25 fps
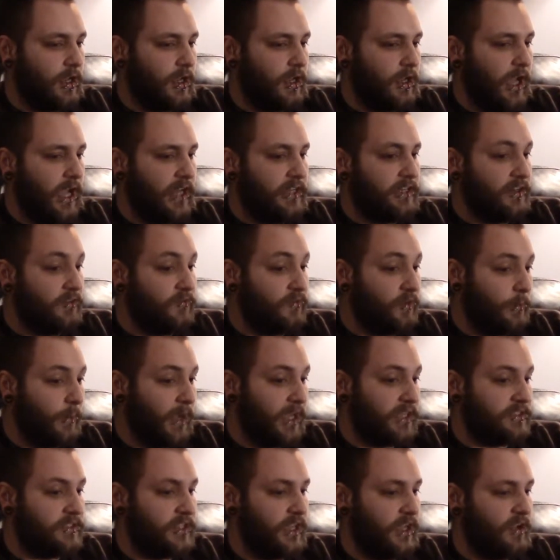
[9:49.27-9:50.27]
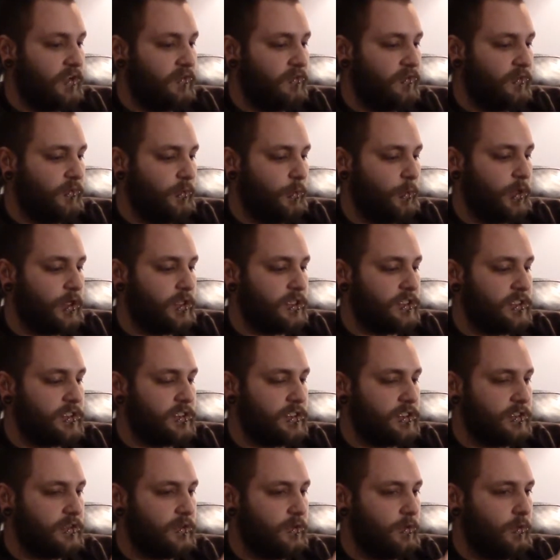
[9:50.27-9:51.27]
I did for myself
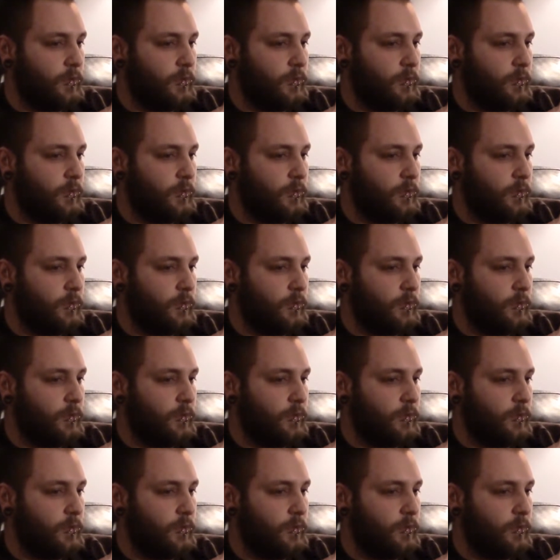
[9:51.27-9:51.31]
was,